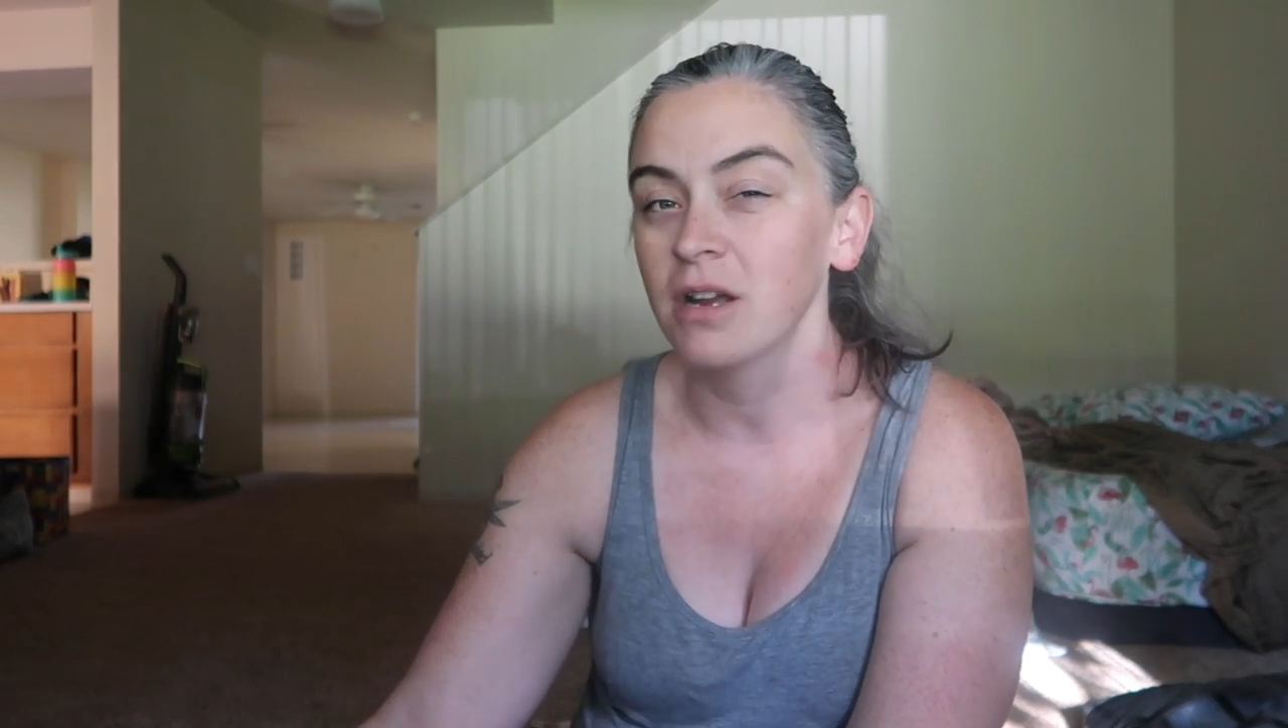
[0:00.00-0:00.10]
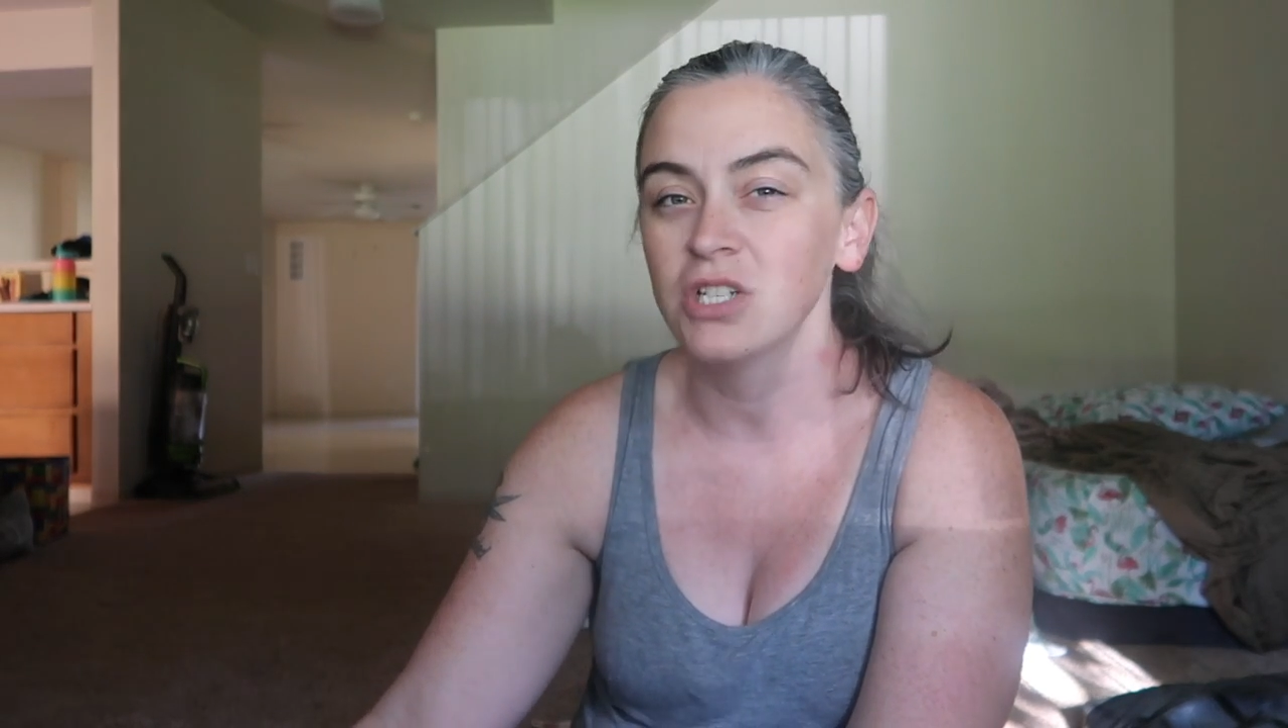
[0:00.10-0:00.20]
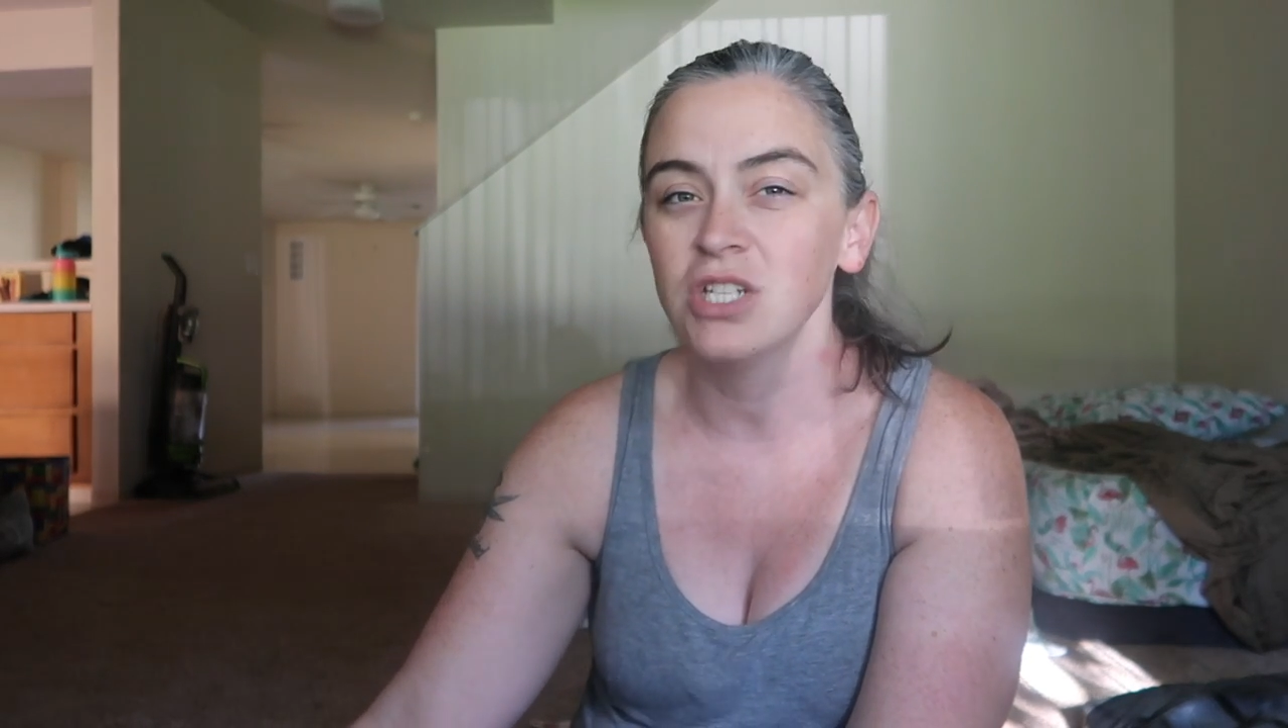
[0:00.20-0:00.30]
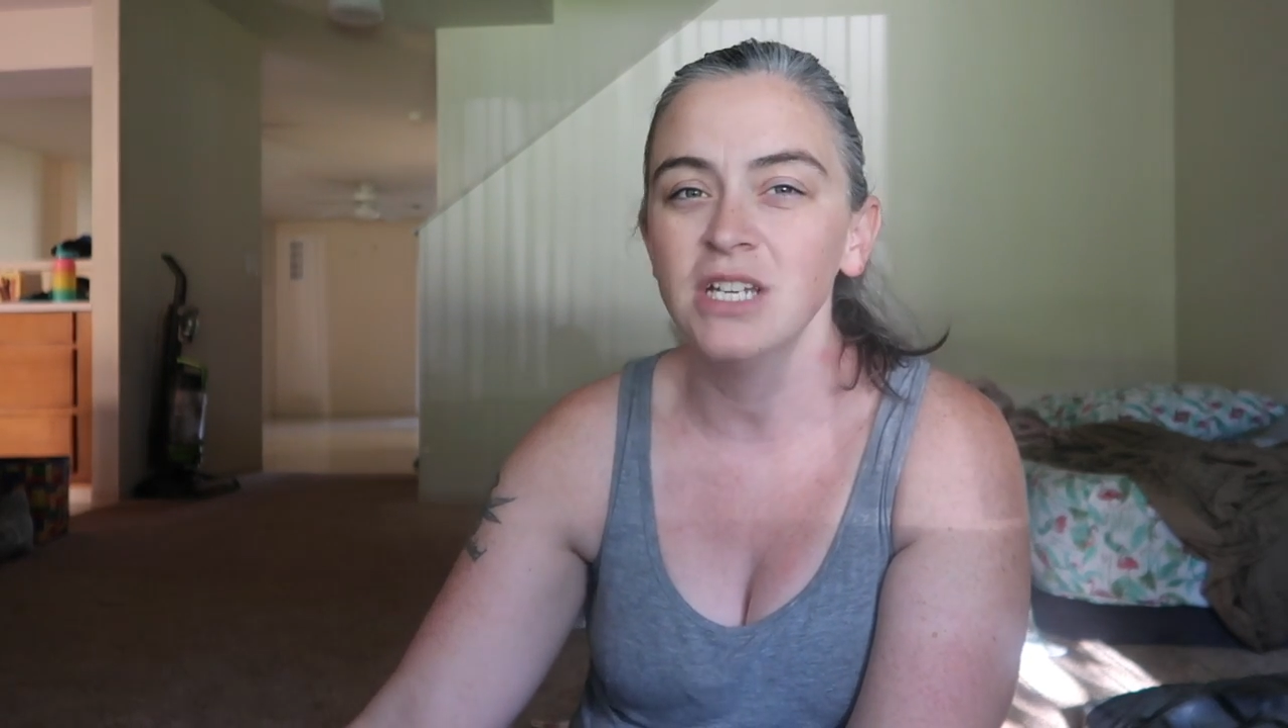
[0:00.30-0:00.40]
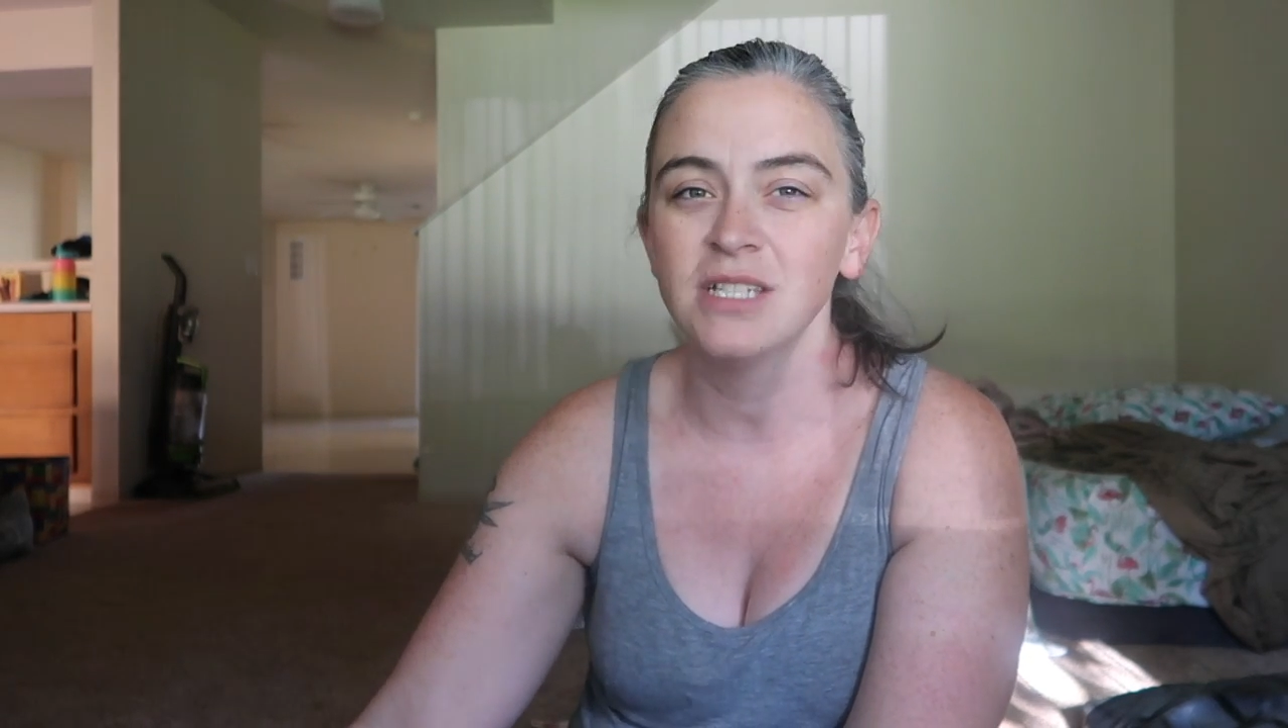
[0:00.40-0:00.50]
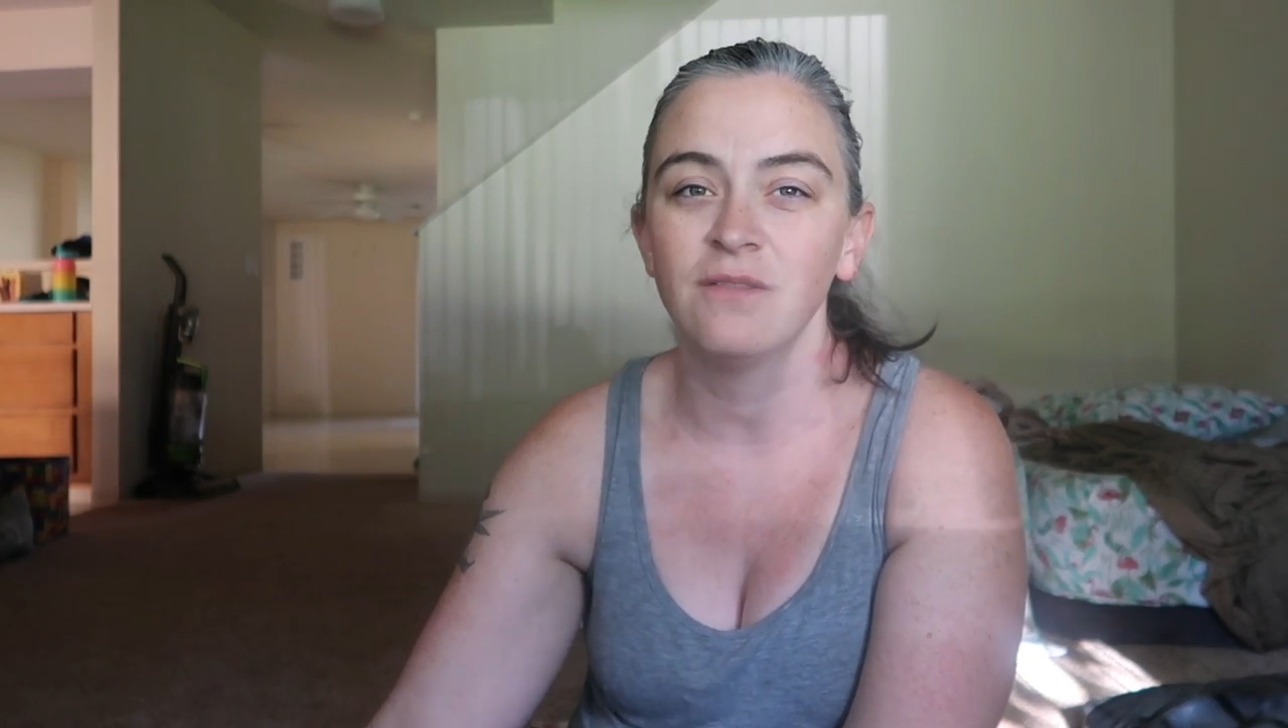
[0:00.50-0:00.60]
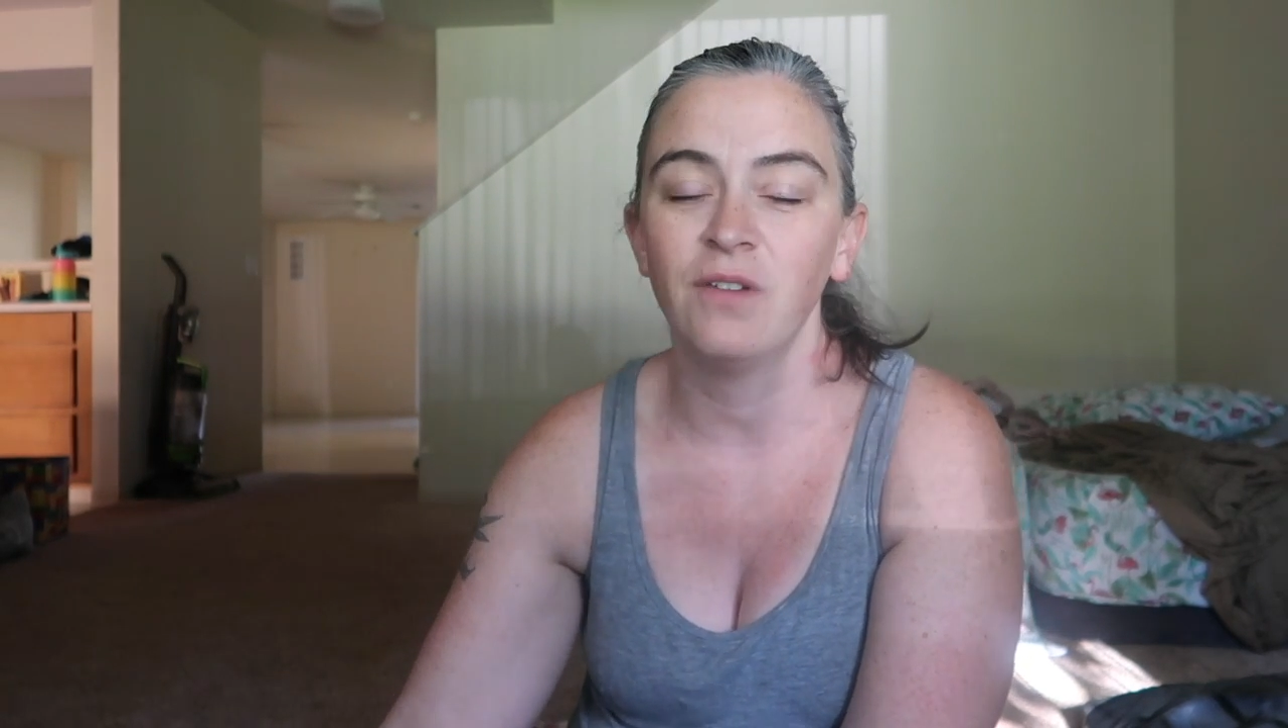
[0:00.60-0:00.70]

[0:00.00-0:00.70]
because she is a